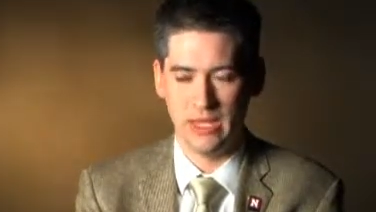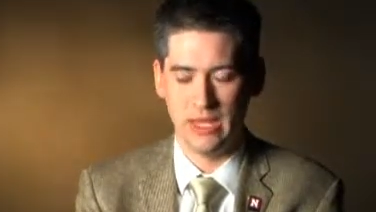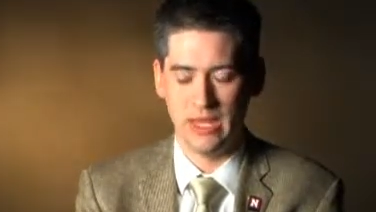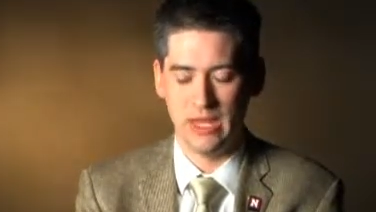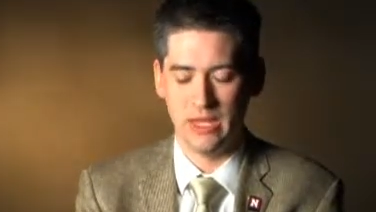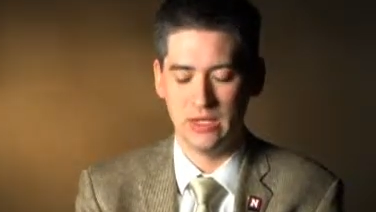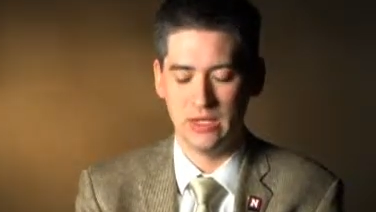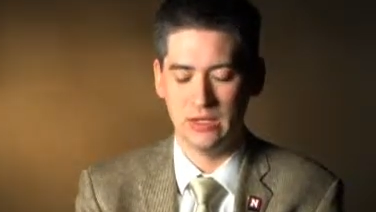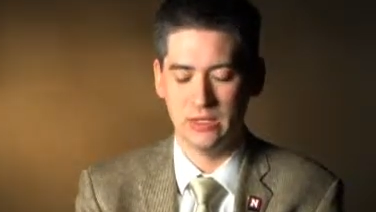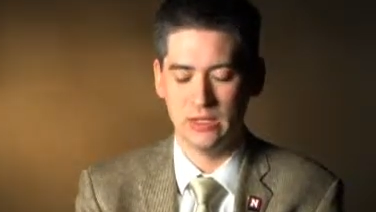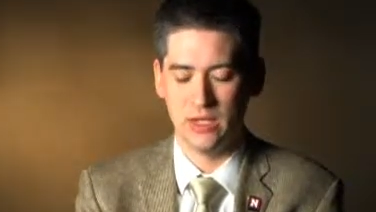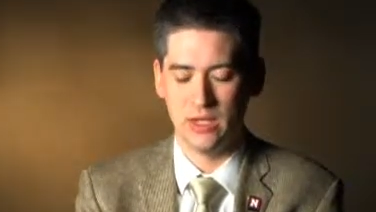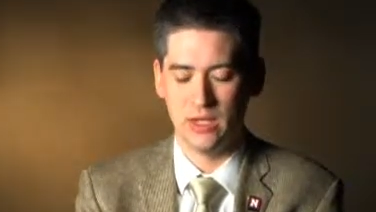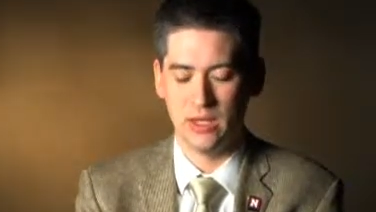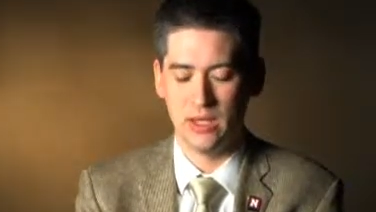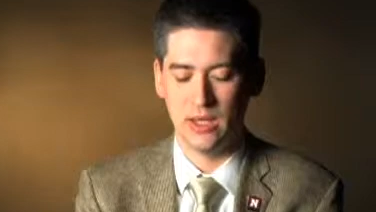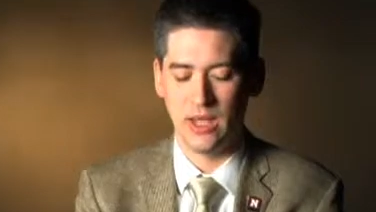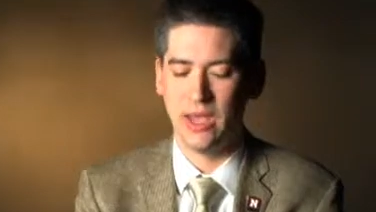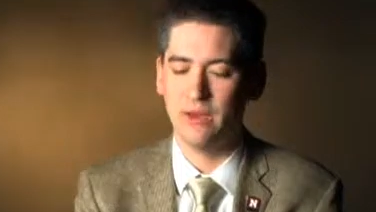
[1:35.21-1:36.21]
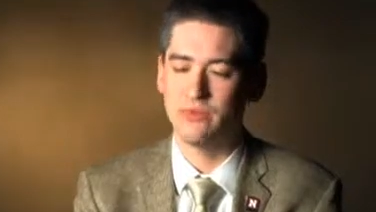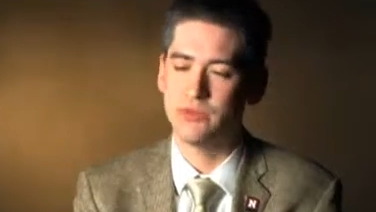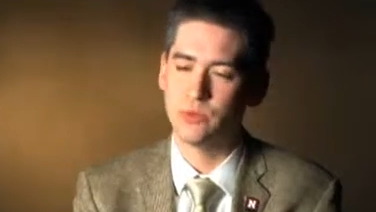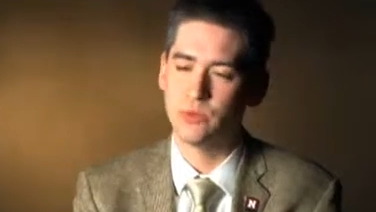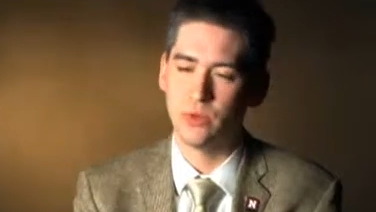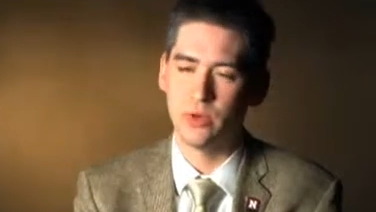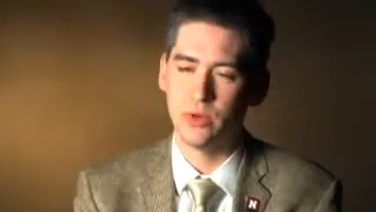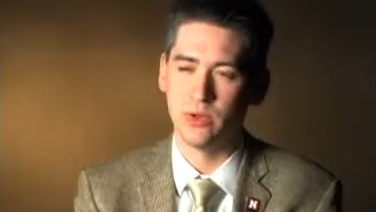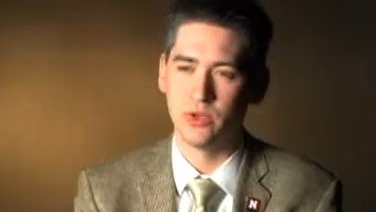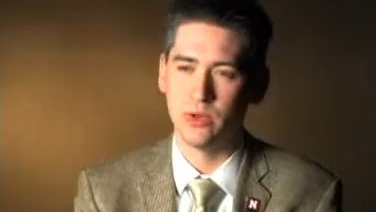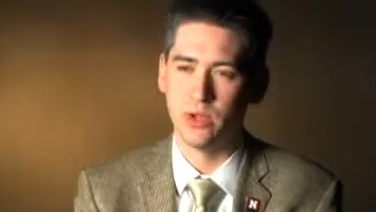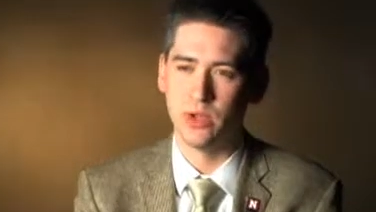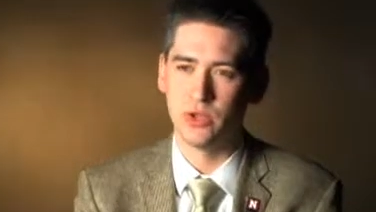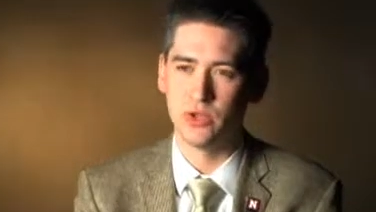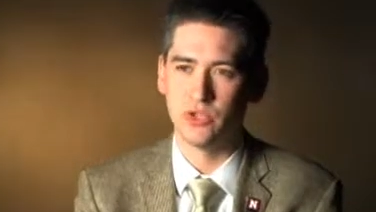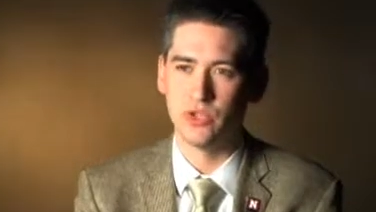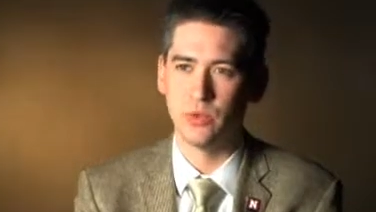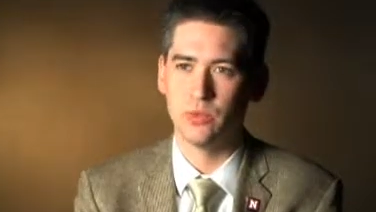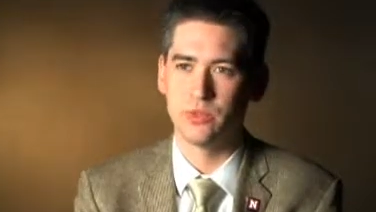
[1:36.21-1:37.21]
And afterward,
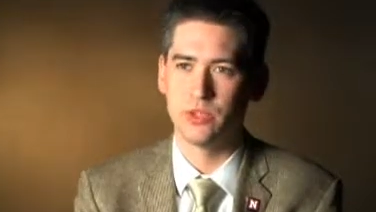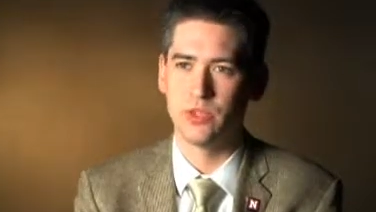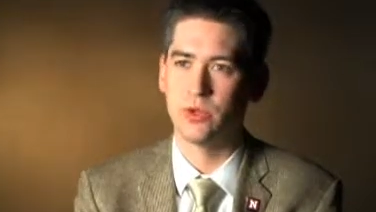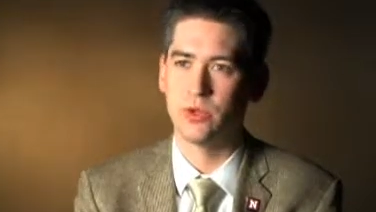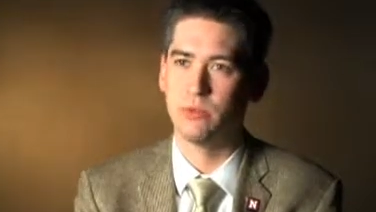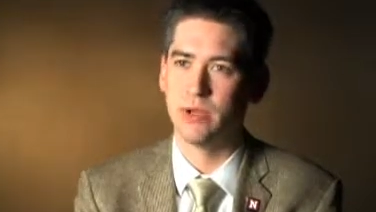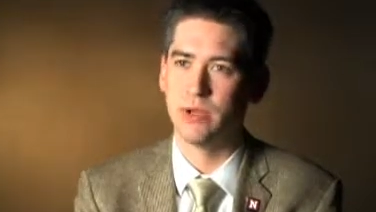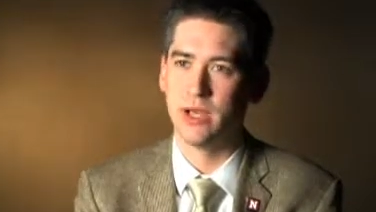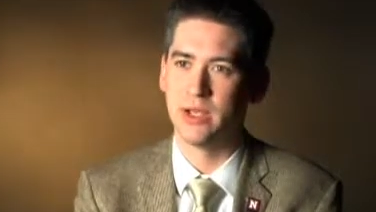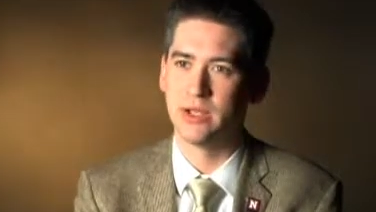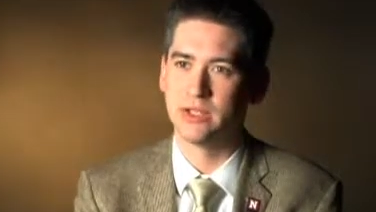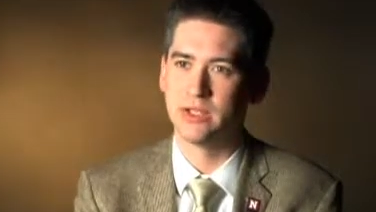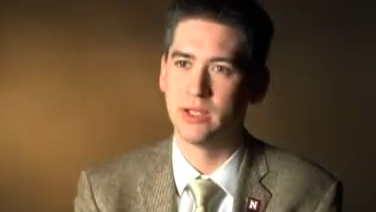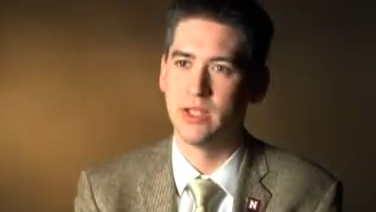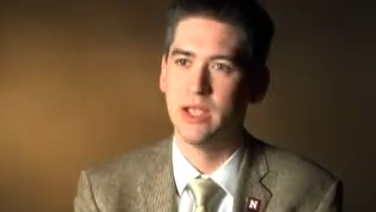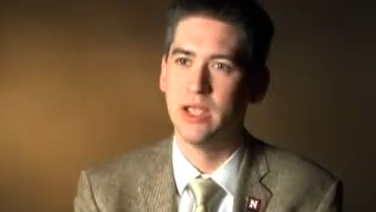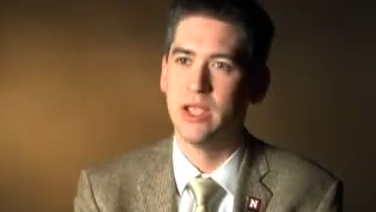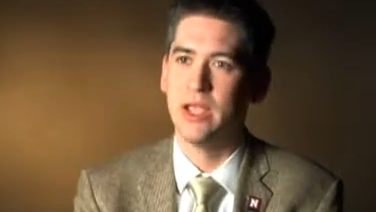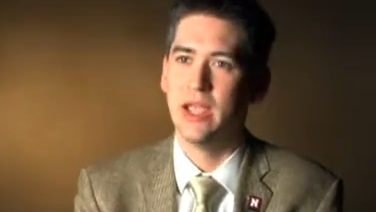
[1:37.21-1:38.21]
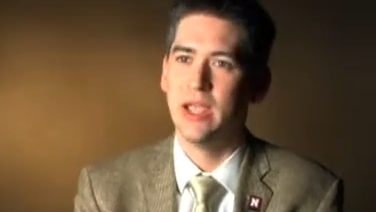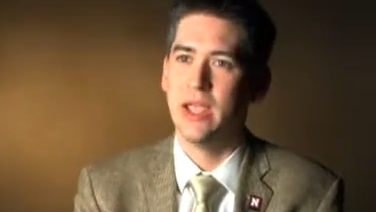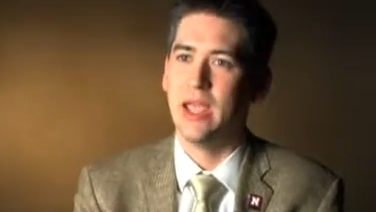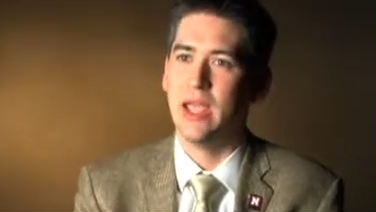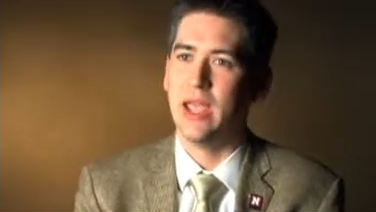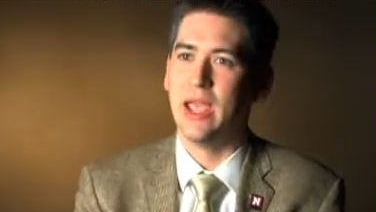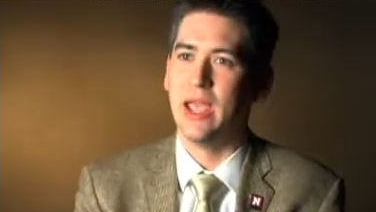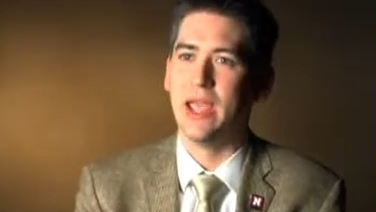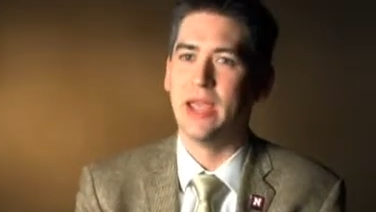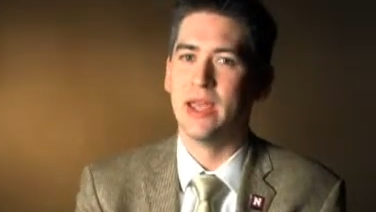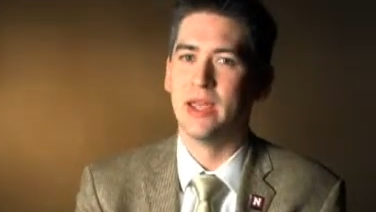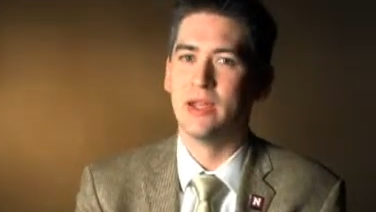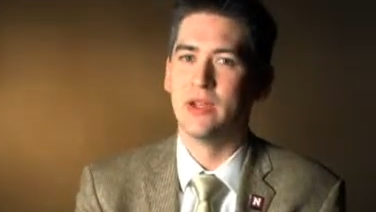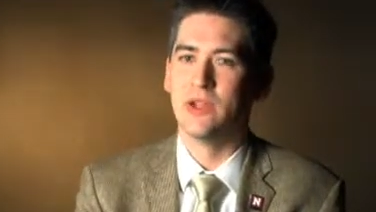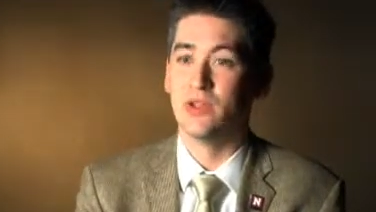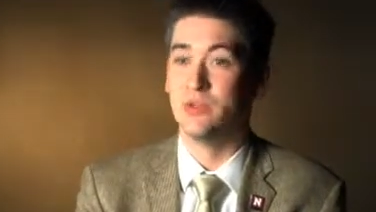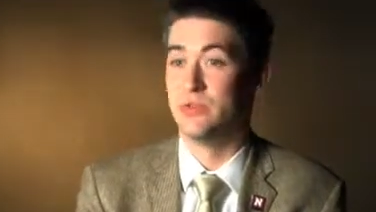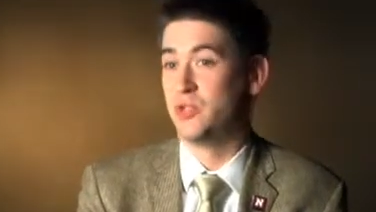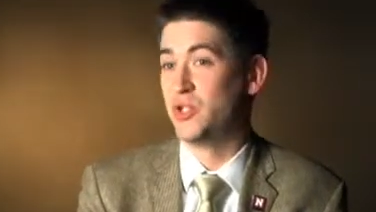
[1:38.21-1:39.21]
she was in her bus,
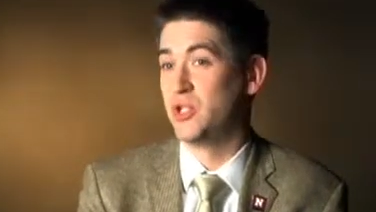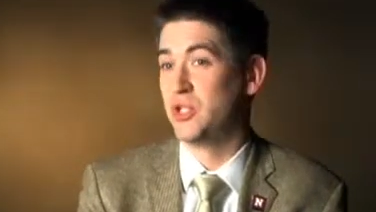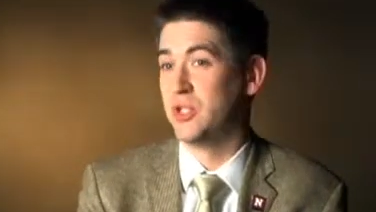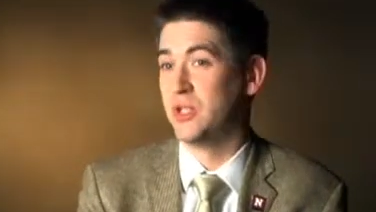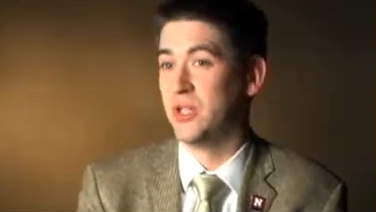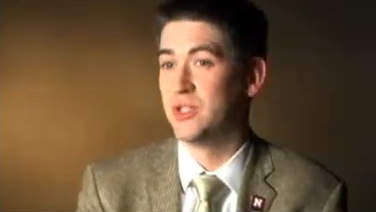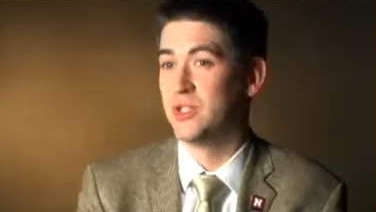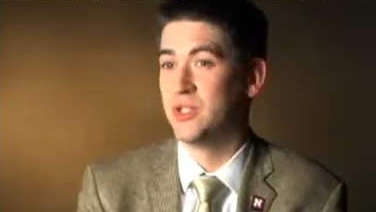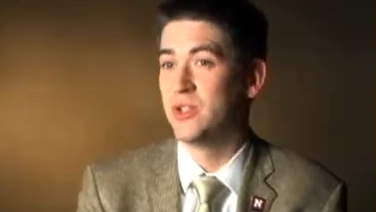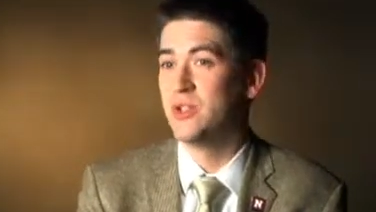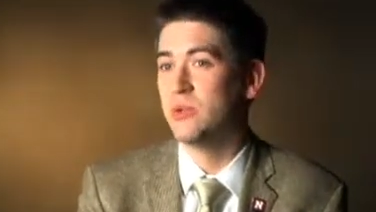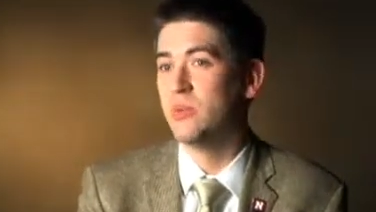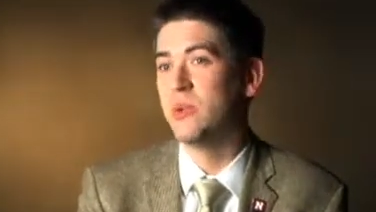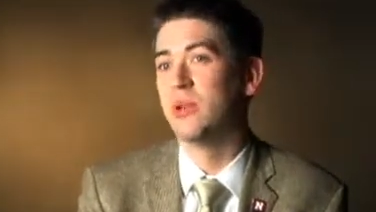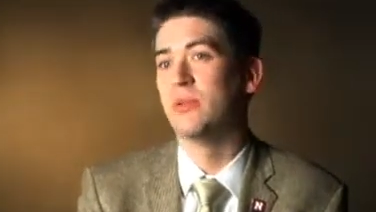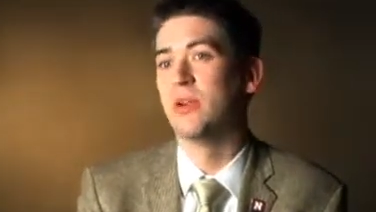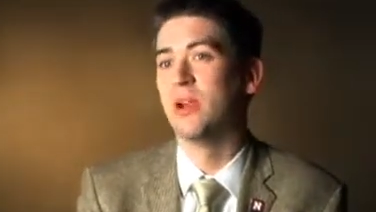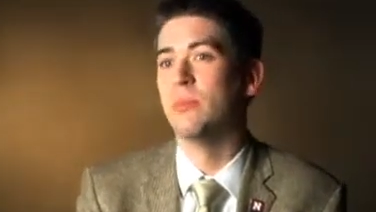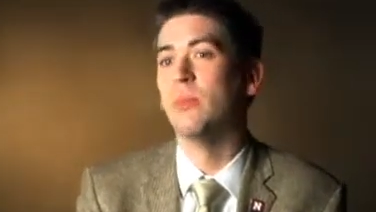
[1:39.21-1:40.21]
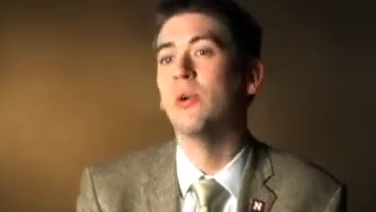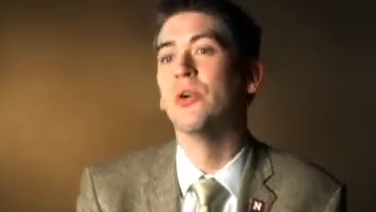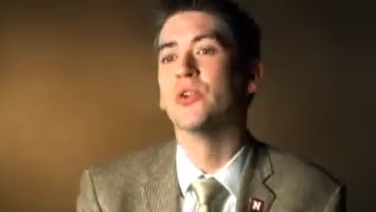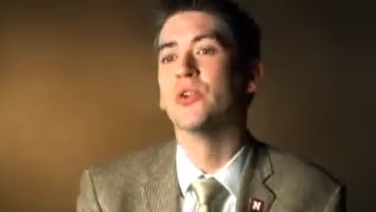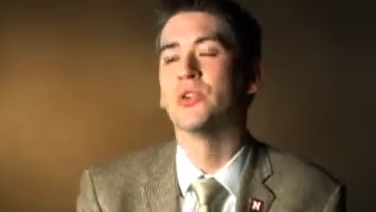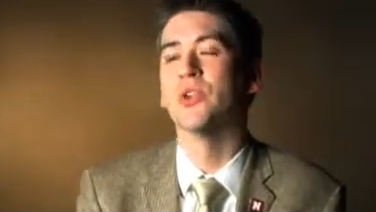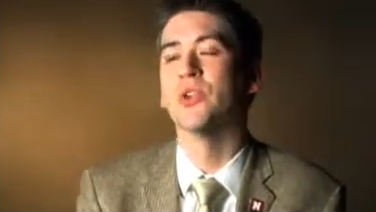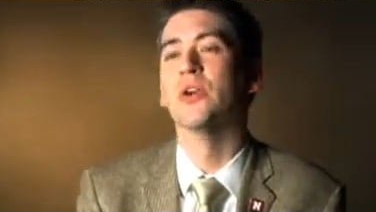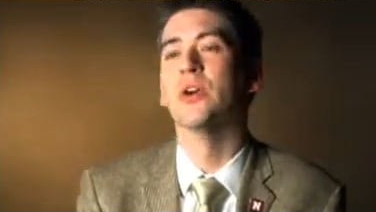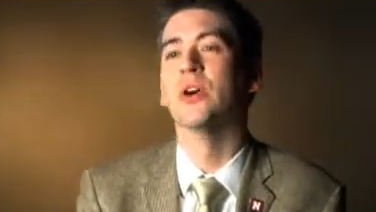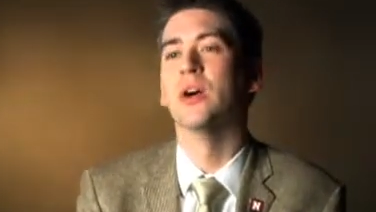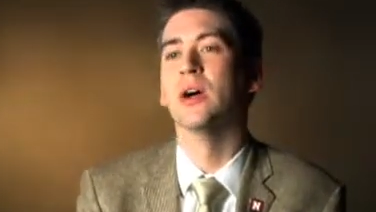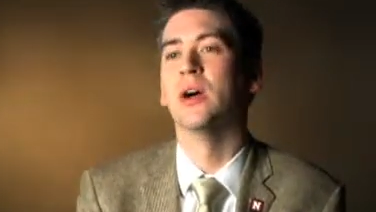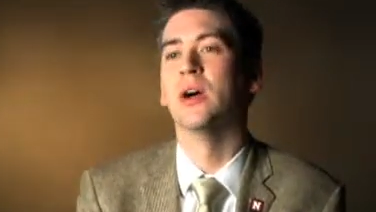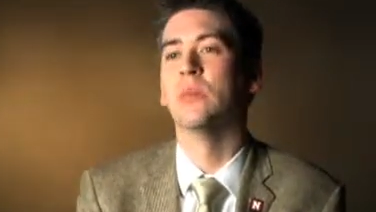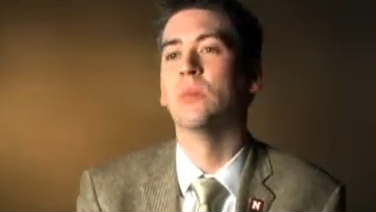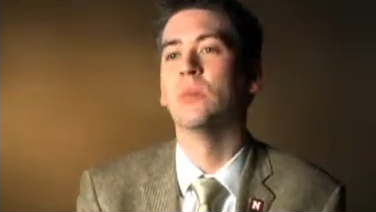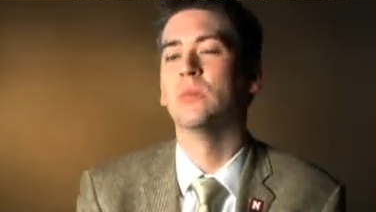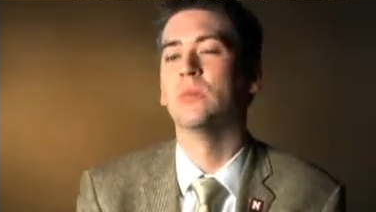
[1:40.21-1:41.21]
and she continued being very
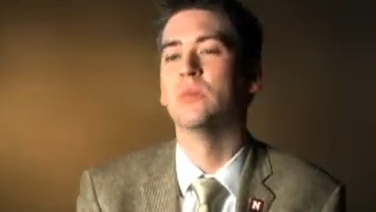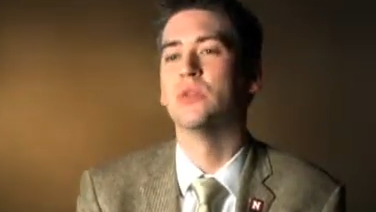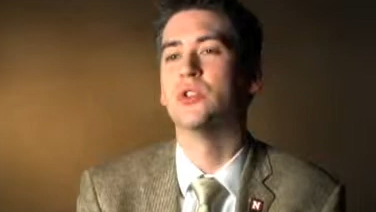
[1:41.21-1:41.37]
emotional.